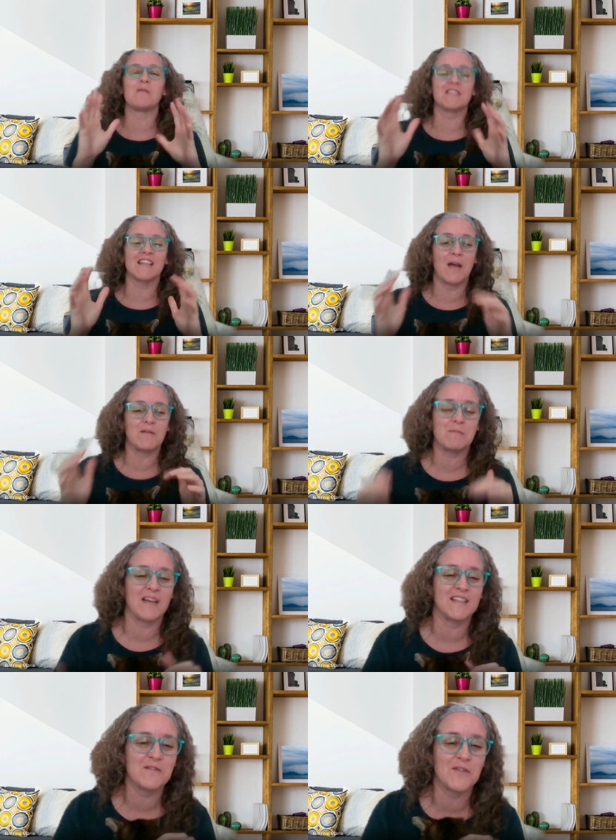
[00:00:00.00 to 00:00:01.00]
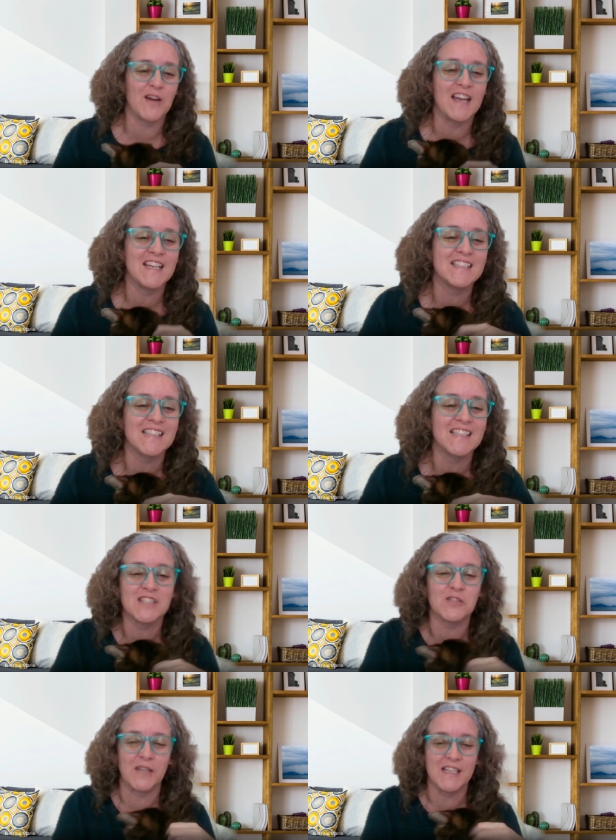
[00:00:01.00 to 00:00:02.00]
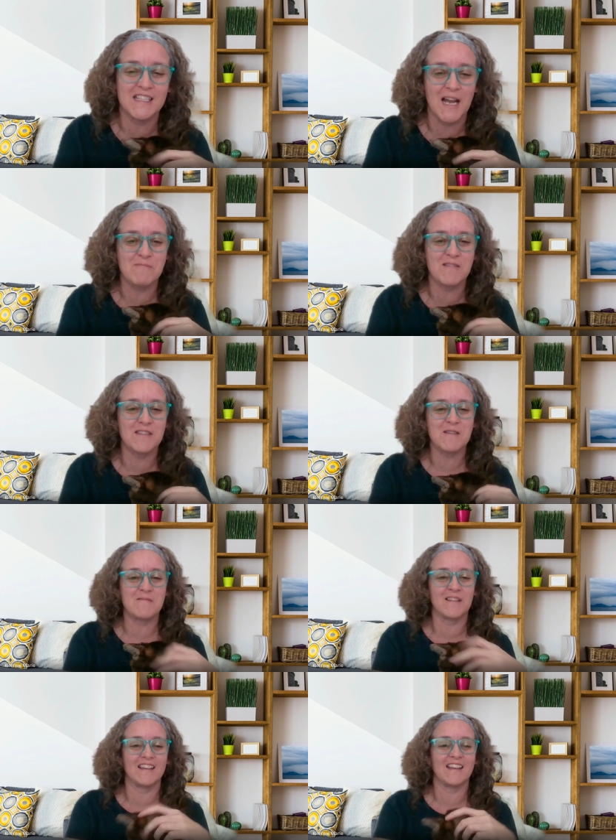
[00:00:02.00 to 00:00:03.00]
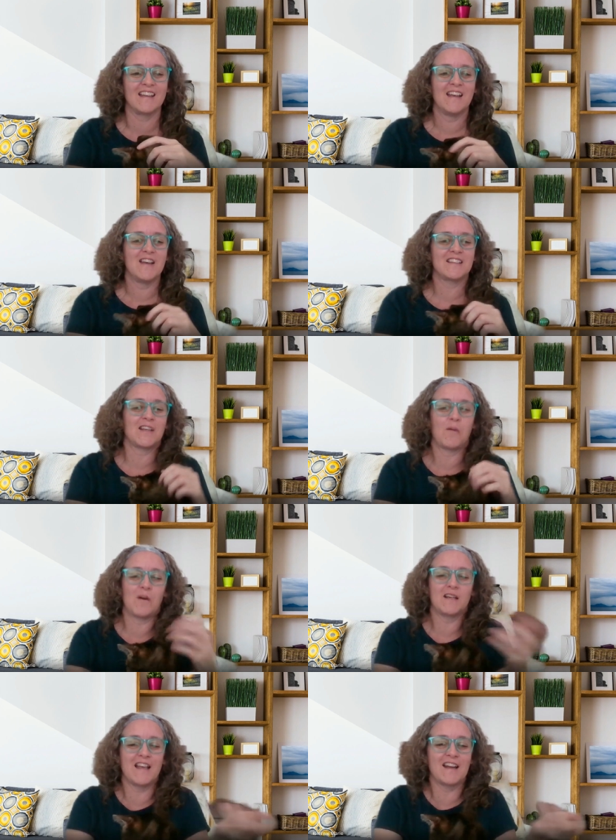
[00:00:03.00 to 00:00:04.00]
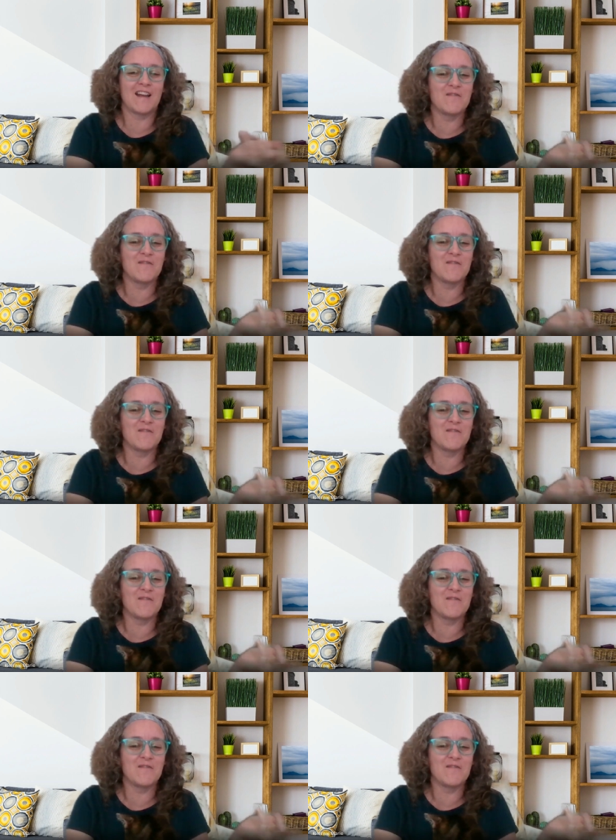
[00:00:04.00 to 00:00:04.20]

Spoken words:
like I was begging for any like screen time with him. And like, I was like, where did that come